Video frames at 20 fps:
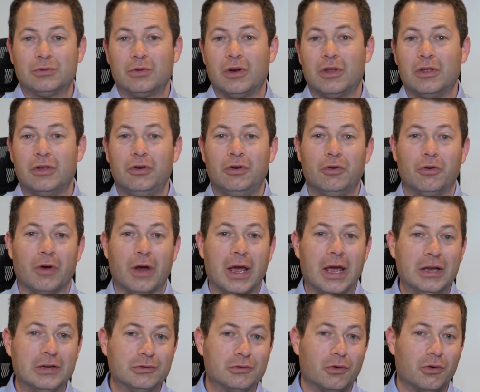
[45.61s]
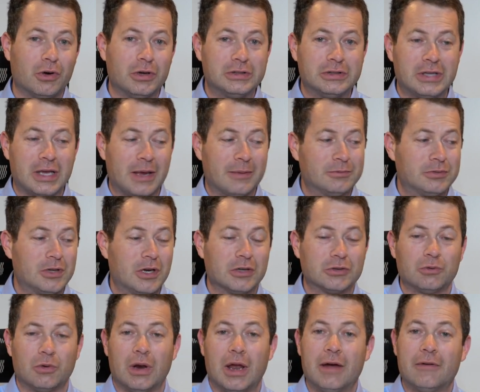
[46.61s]
one of the newer Androids,
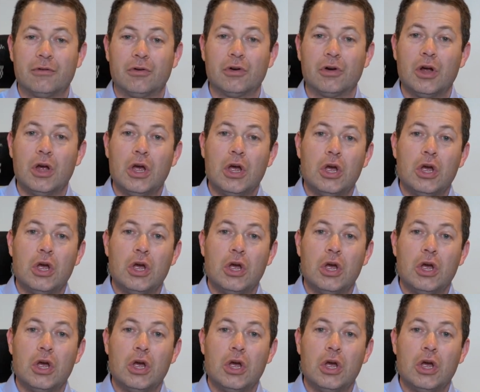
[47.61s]
Samsungs, whatever